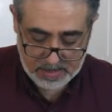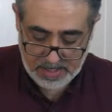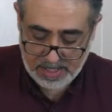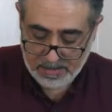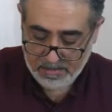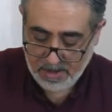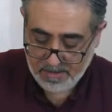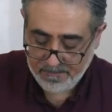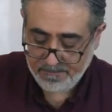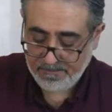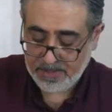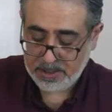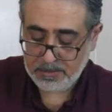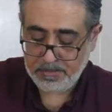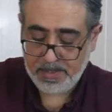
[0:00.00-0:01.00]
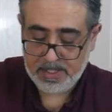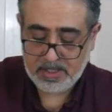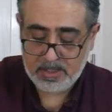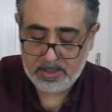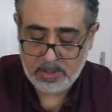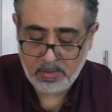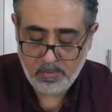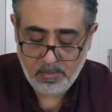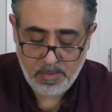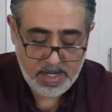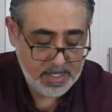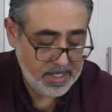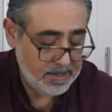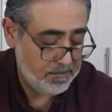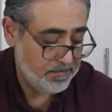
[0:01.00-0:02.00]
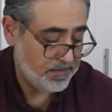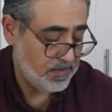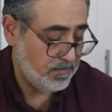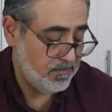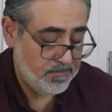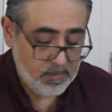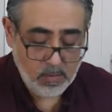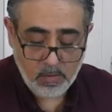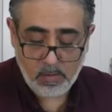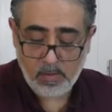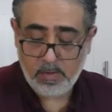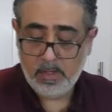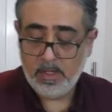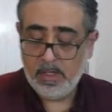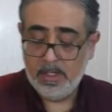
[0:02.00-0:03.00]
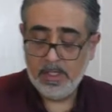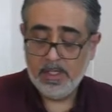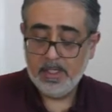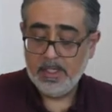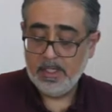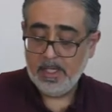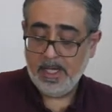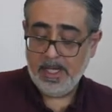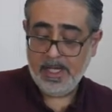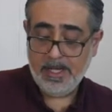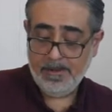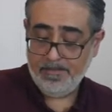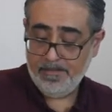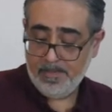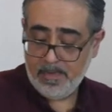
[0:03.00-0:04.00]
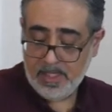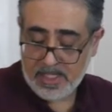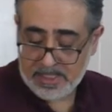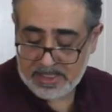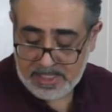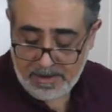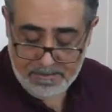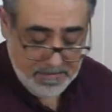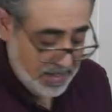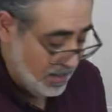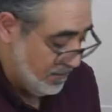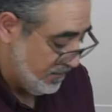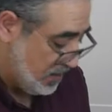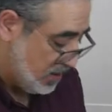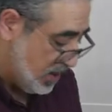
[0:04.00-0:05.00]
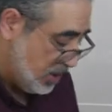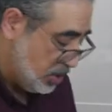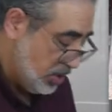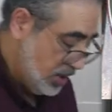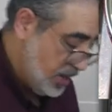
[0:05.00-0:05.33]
now my fish pieces are ready for uh, the assembly of the dish at